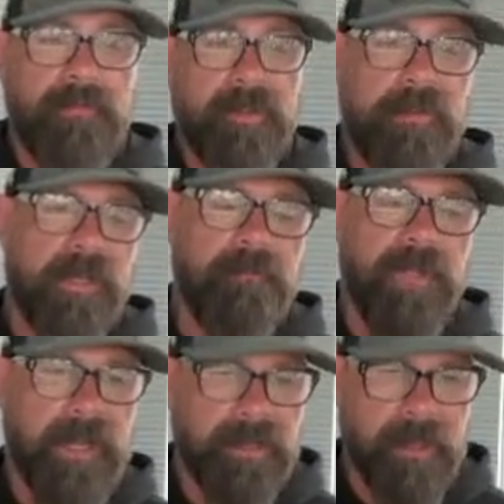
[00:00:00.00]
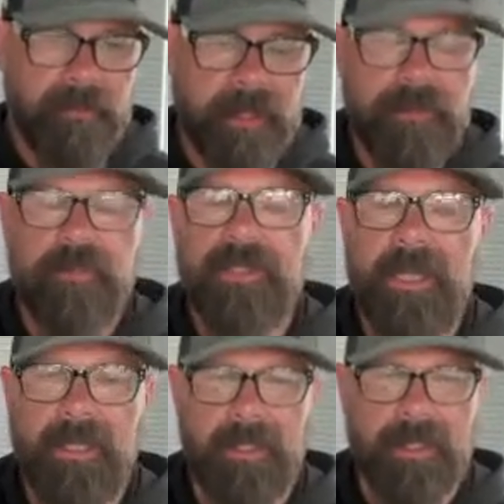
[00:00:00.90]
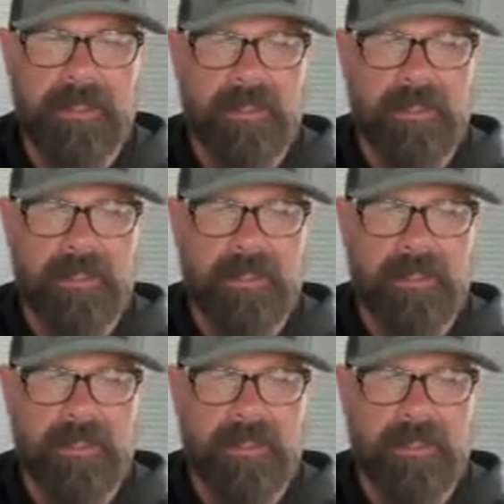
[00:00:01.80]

You want me to beg them? It's ridiculous.